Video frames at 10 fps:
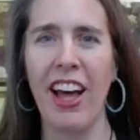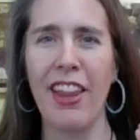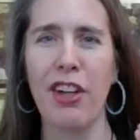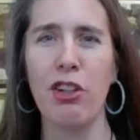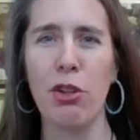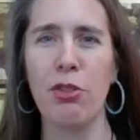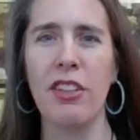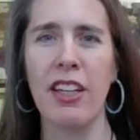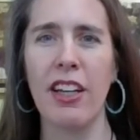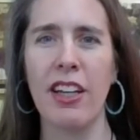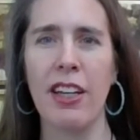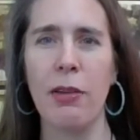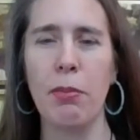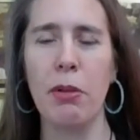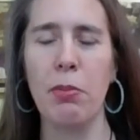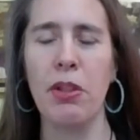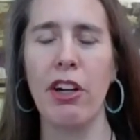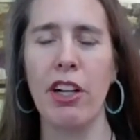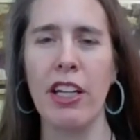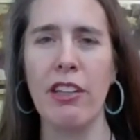the closing people
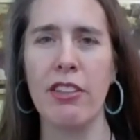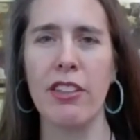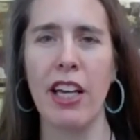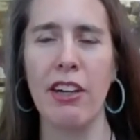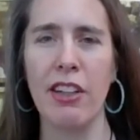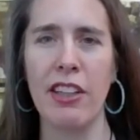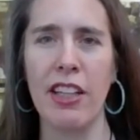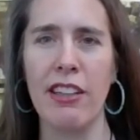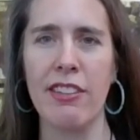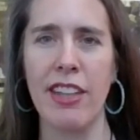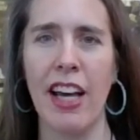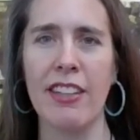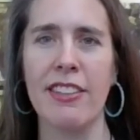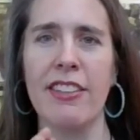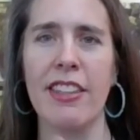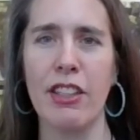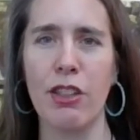are going to calculate the taxes and the